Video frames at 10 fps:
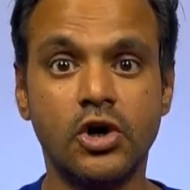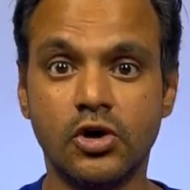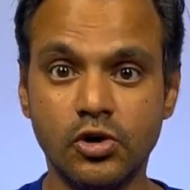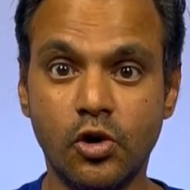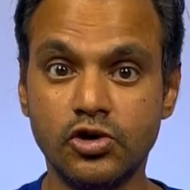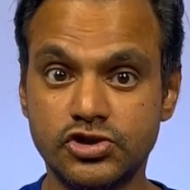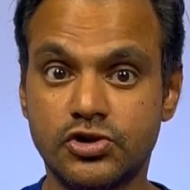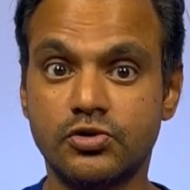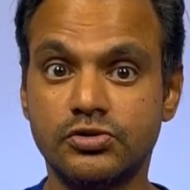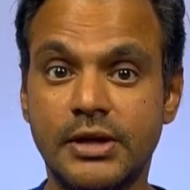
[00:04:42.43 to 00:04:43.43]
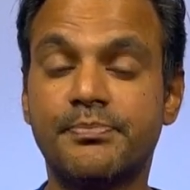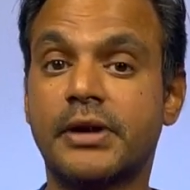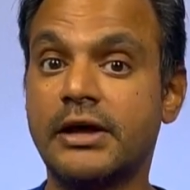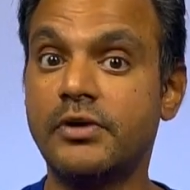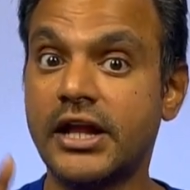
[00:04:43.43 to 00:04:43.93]
goes through the
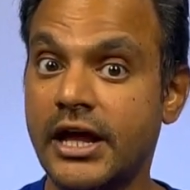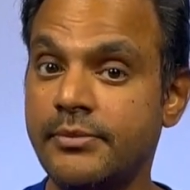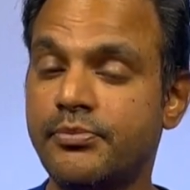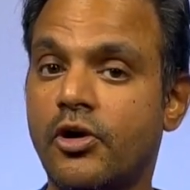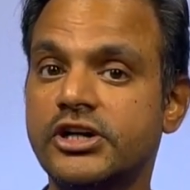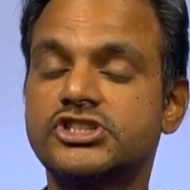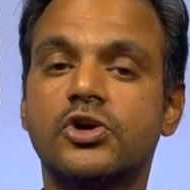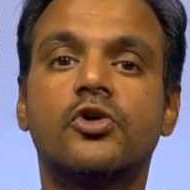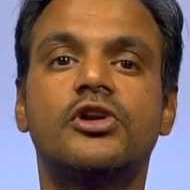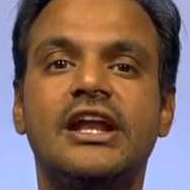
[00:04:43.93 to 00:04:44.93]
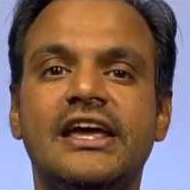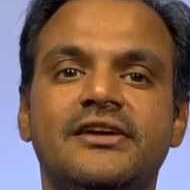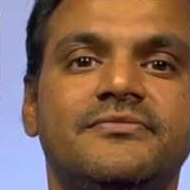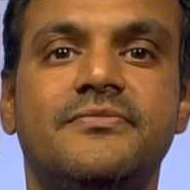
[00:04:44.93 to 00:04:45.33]
private endpoints only.